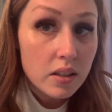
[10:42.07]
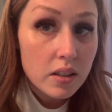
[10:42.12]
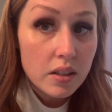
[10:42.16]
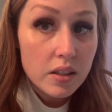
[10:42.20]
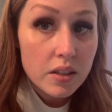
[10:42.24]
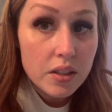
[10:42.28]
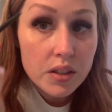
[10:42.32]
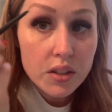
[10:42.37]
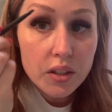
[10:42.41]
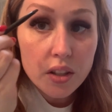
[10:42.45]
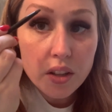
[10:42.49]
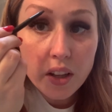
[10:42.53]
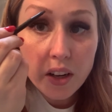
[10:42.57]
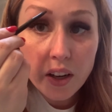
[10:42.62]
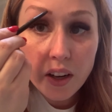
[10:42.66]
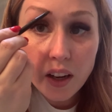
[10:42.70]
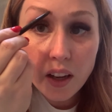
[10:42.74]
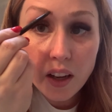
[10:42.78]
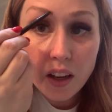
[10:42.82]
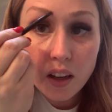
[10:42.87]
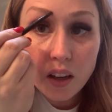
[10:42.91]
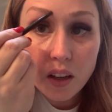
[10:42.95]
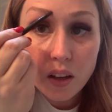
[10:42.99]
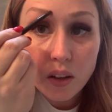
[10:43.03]
So there you
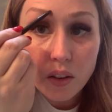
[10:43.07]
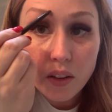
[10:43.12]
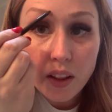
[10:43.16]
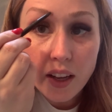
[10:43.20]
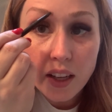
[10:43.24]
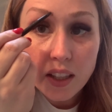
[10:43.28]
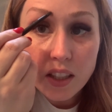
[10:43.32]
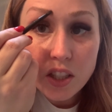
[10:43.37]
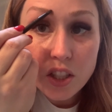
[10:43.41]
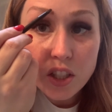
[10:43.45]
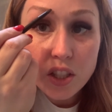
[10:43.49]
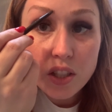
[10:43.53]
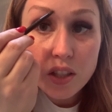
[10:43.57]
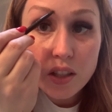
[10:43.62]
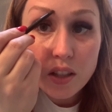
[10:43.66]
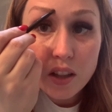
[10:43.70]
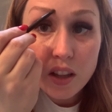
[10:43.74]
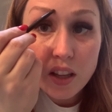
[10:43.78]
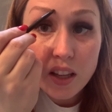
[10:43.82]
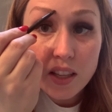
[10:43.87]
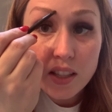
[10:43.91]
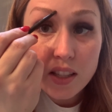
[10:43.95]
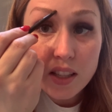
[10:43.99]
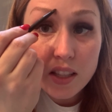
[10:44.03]
go.
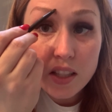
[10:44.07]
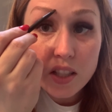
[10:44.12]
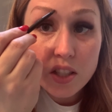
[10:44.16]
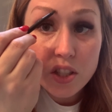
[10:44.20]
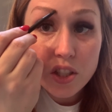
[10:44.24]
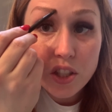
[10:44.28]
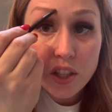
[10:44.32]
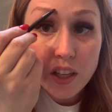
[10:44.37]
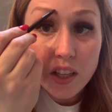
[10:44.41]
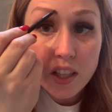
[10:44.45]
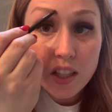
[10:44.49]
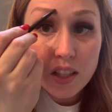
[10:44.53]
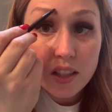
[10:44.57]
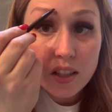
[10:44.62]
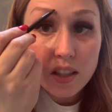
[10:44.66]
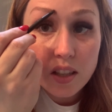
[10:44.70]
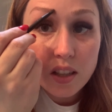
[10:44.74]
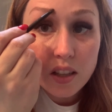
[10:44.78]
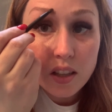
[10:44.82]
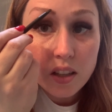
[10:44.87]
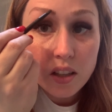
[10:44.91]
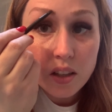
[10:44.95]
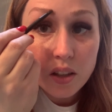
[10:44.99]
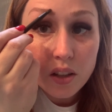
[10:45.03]
This is just
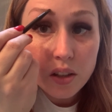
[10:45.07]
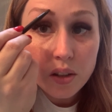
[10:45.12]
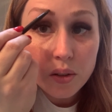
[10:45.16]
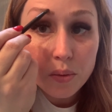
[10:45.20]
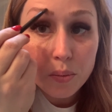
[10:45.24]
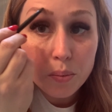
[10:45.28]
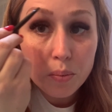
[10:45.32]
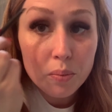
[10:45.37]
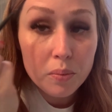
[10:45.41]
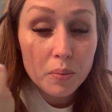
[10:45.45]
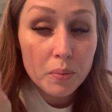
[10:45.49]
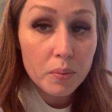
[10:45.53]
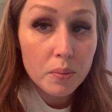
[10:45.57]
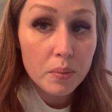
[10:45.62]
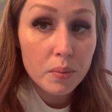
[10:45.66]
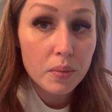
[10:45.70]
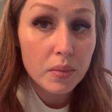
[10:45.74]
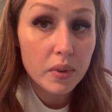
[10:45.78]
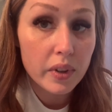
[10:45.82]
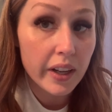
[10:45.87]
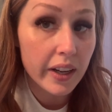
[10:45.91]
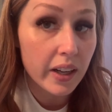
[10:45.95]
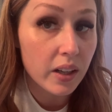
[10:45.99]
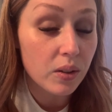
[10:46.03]

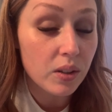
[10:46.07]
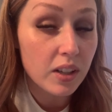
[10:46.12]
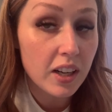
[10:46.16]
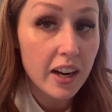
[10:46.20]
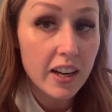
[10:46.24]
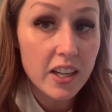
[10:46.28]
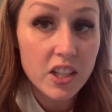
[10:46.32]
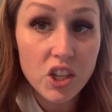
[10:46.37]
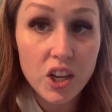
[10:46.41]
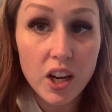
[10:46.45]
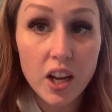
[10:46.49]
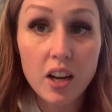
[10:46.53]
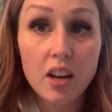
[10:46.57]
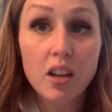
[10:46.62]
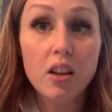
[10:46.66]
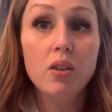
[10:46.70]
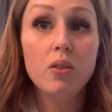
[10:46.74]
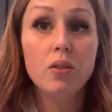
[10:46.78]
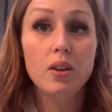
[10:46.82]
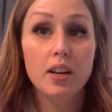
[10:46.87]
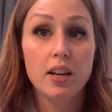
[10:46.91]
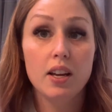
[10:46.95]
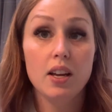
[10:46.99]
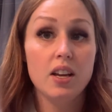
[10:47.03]
plain old eyeshadow,
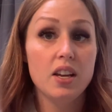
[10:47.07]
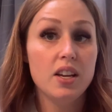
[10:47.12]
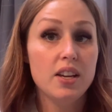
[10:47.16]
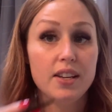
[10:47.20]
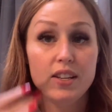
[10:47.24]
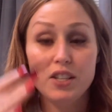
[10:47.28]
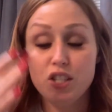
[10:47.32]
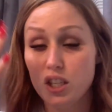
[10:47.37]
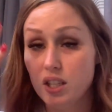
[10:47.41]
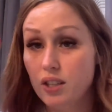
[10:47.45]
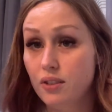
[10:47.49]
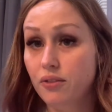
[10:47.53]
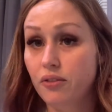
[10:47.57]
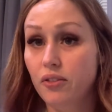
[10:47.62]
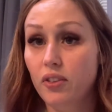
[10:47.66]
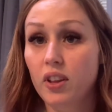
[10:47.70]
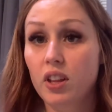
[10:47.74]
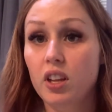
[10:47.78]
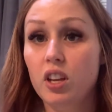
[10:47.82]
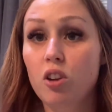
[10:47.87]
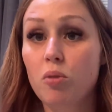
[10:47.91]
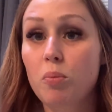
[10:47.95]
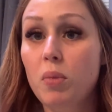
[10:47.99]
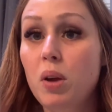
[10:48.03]
just
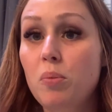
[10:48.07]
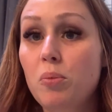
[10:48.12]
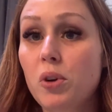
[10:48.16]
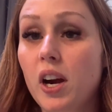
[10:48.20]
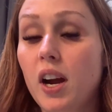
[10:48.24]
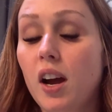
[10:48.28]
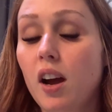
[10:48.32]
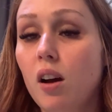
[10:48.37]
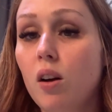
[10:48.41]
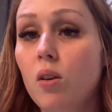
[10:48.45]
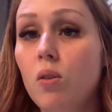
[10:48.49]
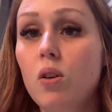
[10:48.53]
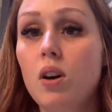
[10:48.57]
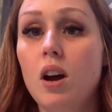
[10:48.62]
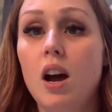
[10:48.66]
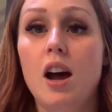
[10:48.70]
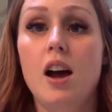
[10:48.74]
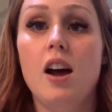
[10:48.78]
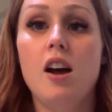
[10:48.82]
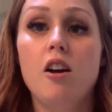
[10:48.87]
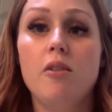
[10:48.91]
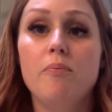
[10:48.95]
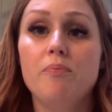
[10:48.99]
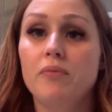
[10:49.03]
filling in my brow.
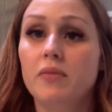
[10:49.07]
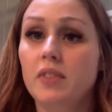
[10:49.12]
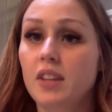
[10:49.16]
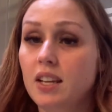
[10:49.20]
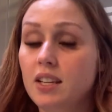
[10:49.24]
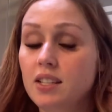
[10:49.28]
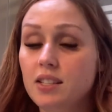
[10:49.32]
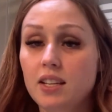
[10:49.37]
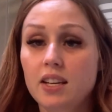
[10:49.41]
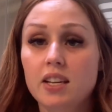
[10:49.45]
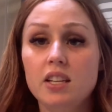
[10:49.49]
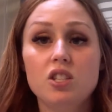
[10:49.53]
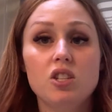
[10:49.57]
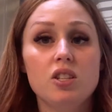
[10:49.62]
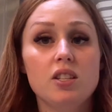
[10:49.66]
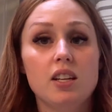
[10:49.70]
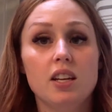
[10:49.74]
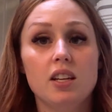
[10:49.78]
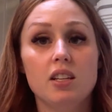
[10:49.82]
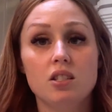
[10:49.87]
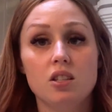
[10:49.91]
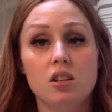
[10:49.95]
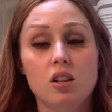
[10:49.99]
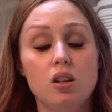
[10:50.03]
Like I said, just get
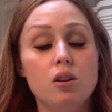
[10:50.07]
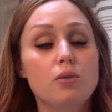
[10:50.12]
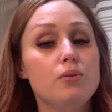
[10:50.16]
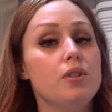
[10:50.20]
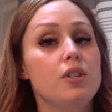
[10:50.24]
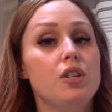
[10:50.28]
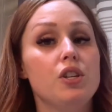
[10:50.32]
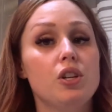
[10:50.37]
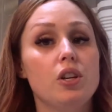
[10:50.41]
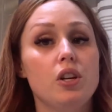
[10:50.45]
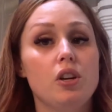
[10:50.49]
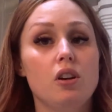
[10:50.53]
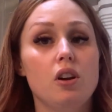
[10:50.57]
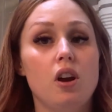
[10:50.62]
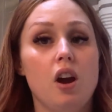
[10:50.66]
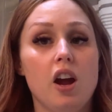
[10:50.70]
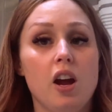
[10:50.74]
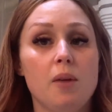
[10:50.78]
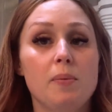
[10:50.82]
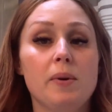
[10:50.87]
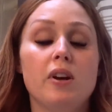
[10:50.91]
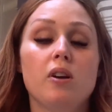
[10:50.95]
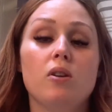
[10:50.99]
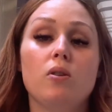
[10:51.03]
as close to your
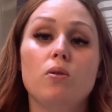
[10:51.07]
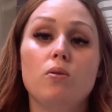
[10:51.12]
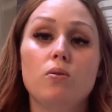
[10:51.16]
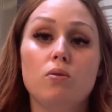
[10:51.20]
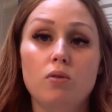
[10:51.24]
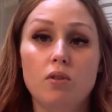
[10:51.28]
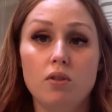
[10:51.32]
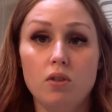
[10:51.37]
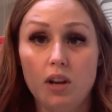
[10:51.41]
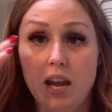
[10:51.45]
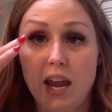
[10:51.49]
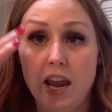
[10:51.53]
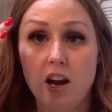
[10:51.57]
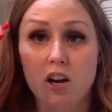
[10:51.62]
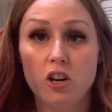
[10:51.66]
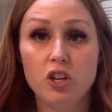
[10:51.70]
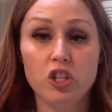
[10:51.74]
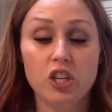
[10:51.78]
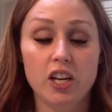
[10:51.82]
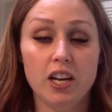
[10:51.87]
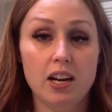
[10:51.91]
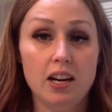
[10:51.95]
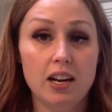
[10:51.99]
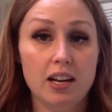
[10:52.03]
eyebrow hair
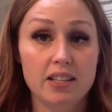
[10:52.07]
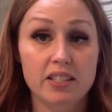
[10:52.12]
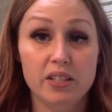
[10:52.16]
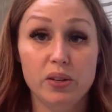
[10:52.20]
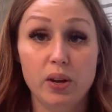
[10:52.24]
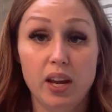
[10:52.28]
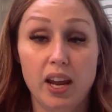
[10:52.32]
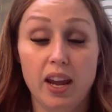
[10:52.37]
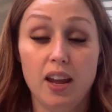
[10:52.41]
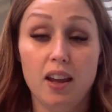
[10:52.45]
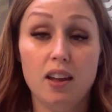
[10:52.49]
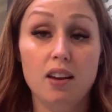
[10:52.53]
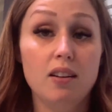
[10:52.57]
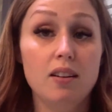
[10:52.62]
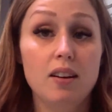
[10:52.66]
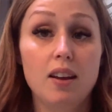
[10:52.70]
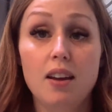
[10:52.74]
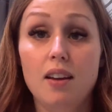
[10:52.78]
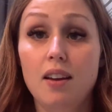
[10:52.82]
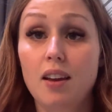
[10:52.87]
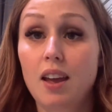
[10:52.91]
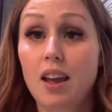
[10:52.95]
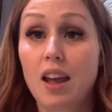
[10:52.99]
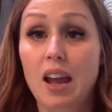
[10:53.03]
shade as you can,
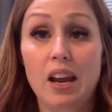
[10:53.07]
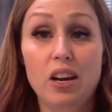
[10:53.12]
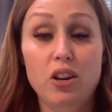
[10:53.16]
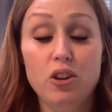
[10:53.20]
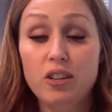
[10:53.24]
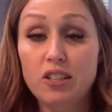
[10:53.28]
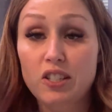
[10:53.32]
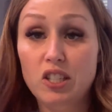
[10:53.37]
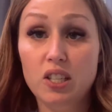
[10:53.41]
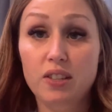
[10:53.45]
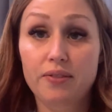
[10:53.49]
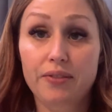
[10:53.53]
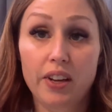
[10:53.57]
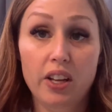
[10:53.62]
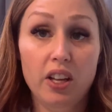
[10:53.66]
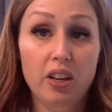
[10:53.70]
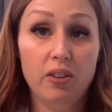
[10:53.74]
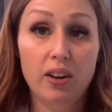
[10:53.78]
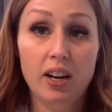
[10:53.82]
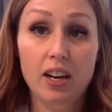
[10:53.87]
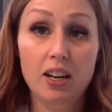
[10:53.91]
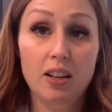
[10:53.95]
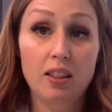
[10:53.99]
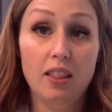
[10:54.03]
and you can just fill it
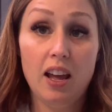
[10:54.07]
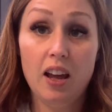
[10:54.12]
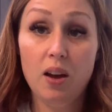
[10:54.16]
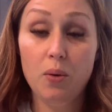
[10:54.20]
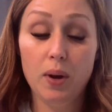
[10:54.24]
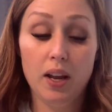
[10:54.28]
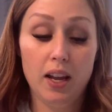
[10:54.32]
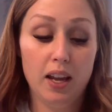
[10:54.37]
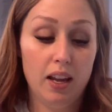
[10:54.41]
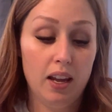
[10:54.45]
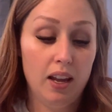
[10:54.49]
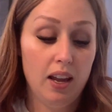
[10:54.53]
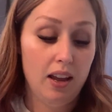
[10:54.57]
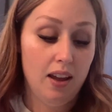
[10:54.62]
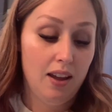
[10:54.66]
right in that way.